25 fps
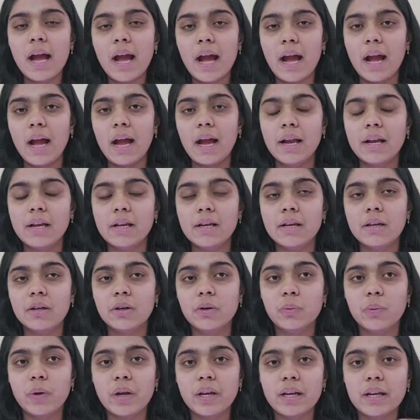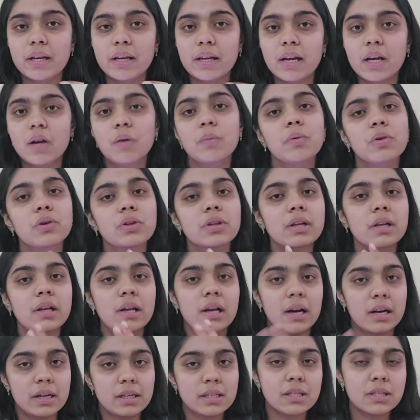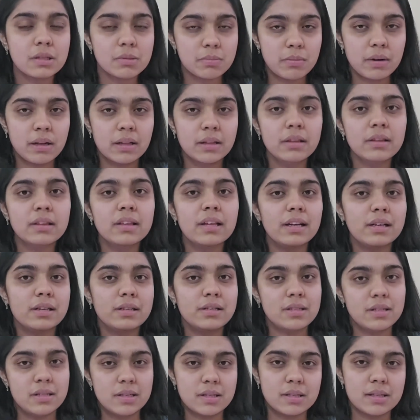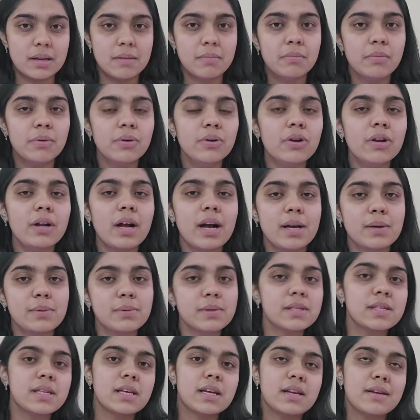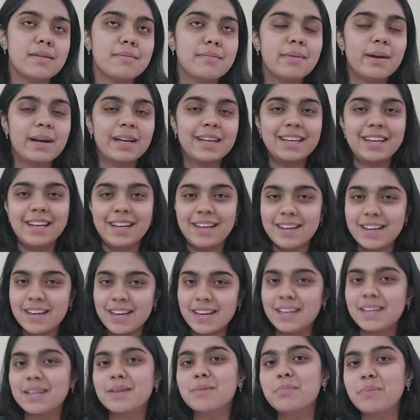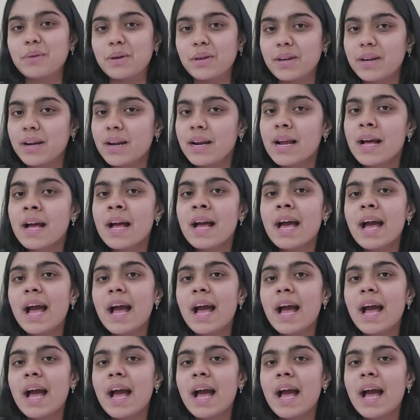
And when it came to the last month, that is December, I was in my dedicated period,